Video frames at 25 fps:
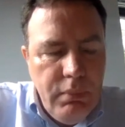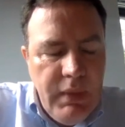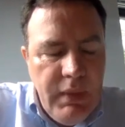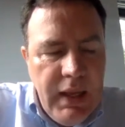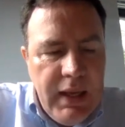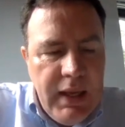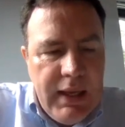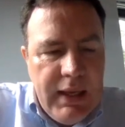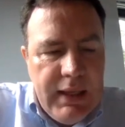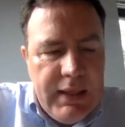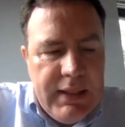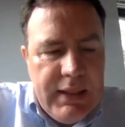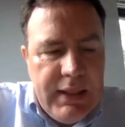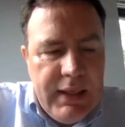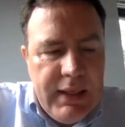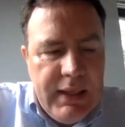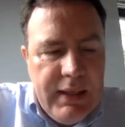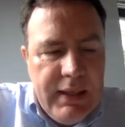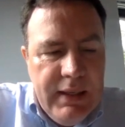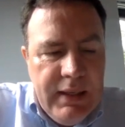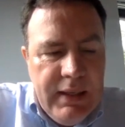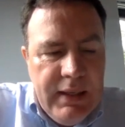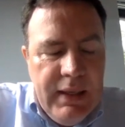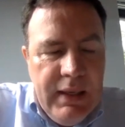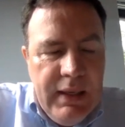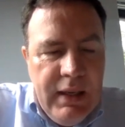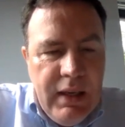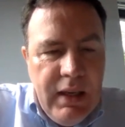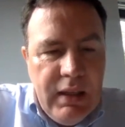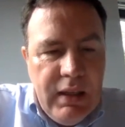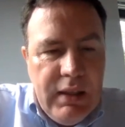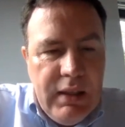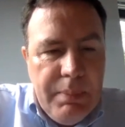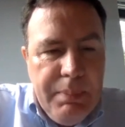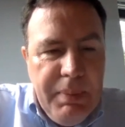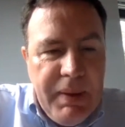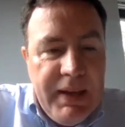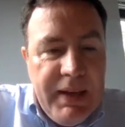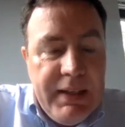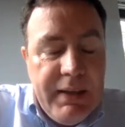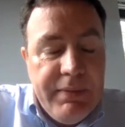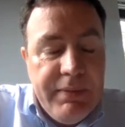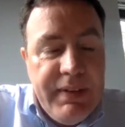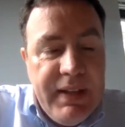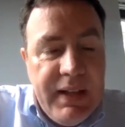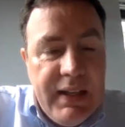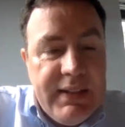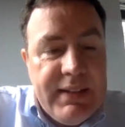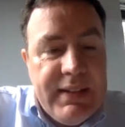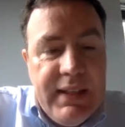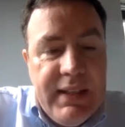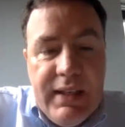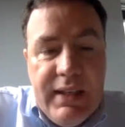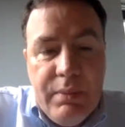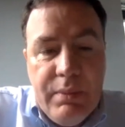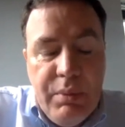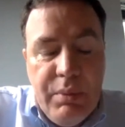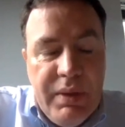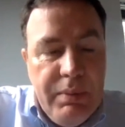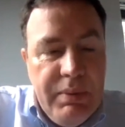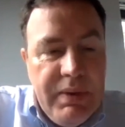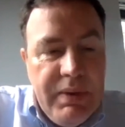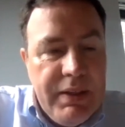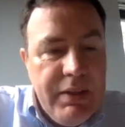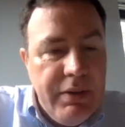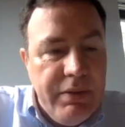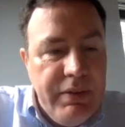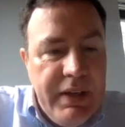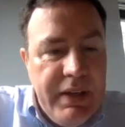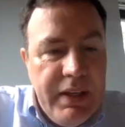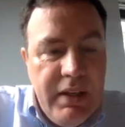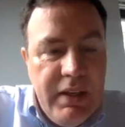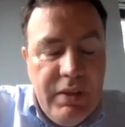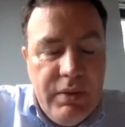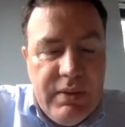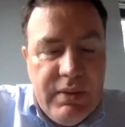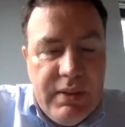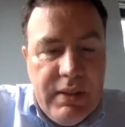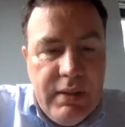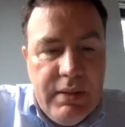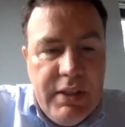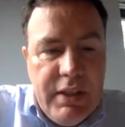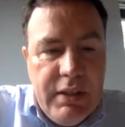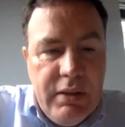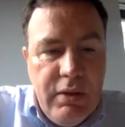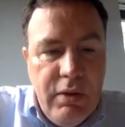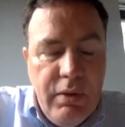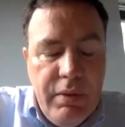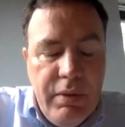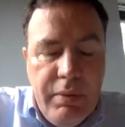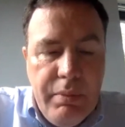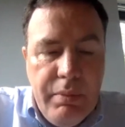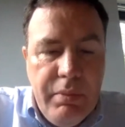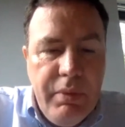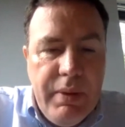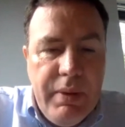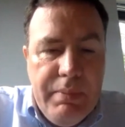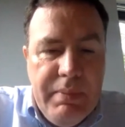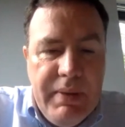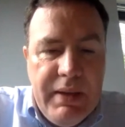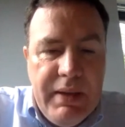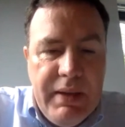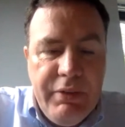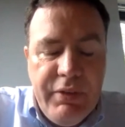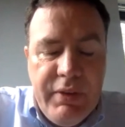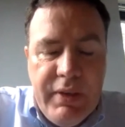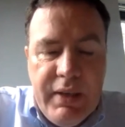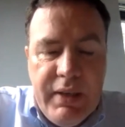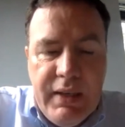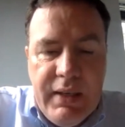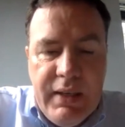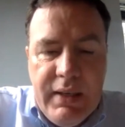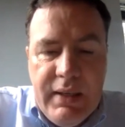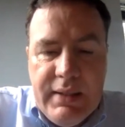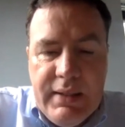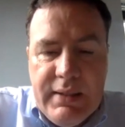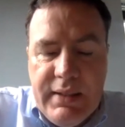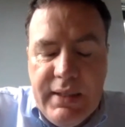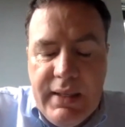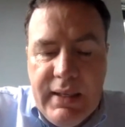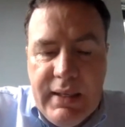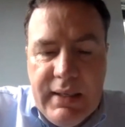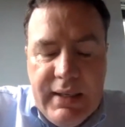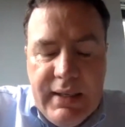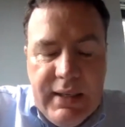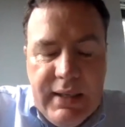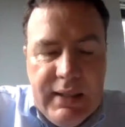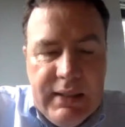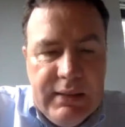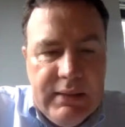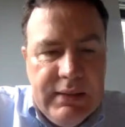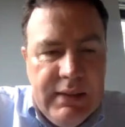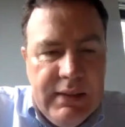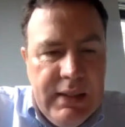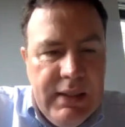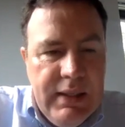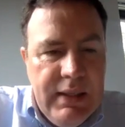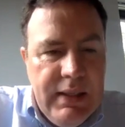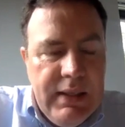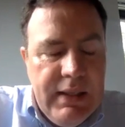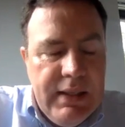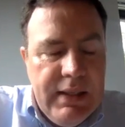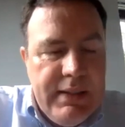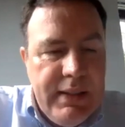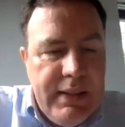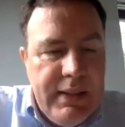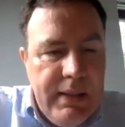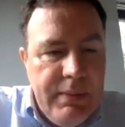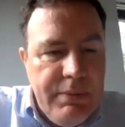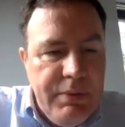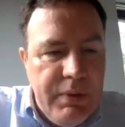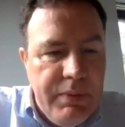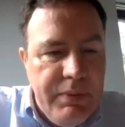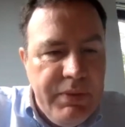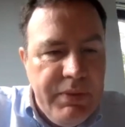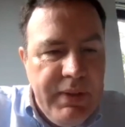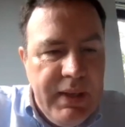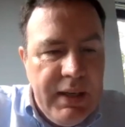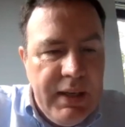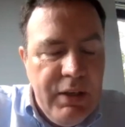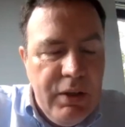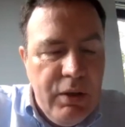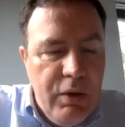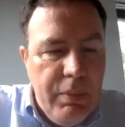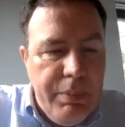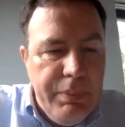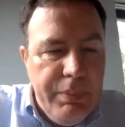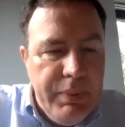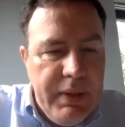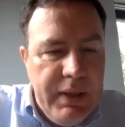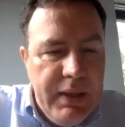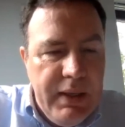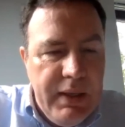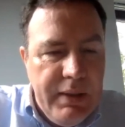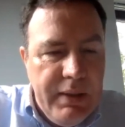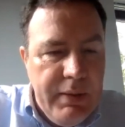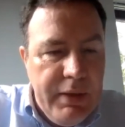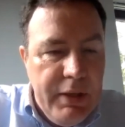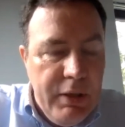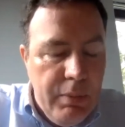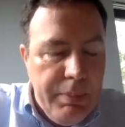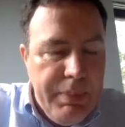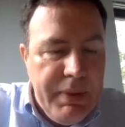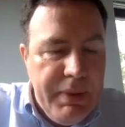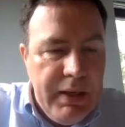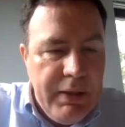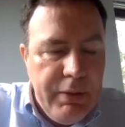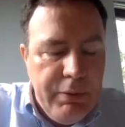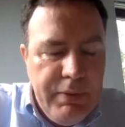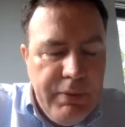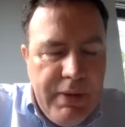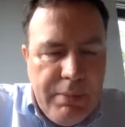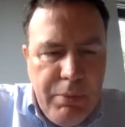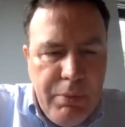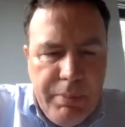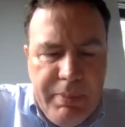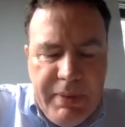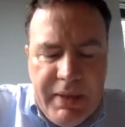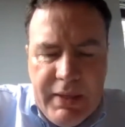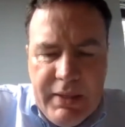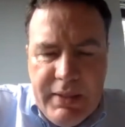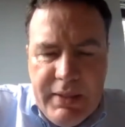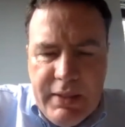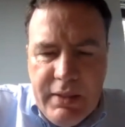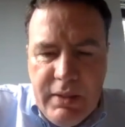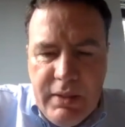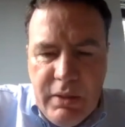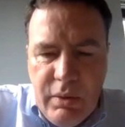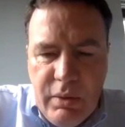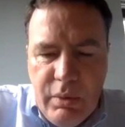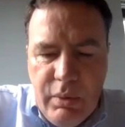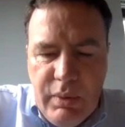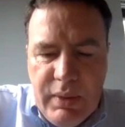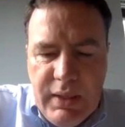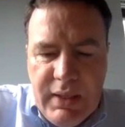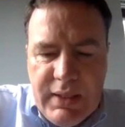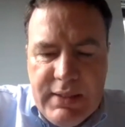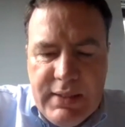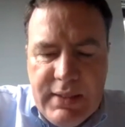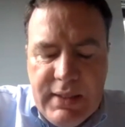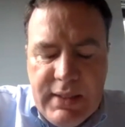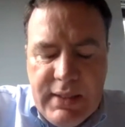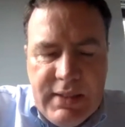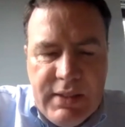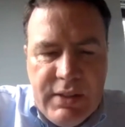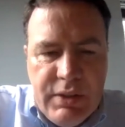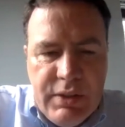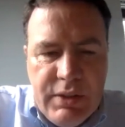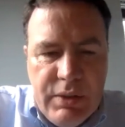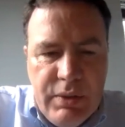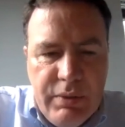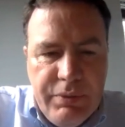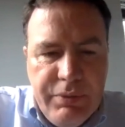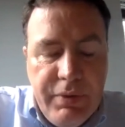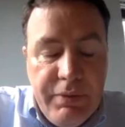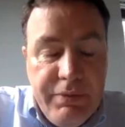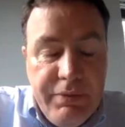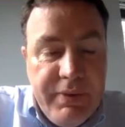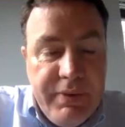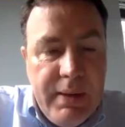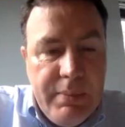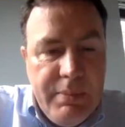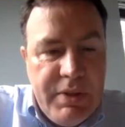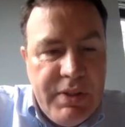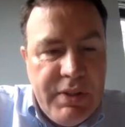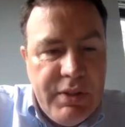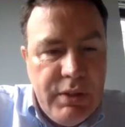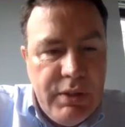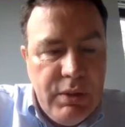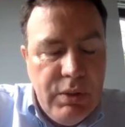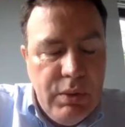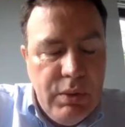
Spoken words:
And on the back of that, then we went around and, we met DLL in terms of setting up, part of Rabobank, access for farmers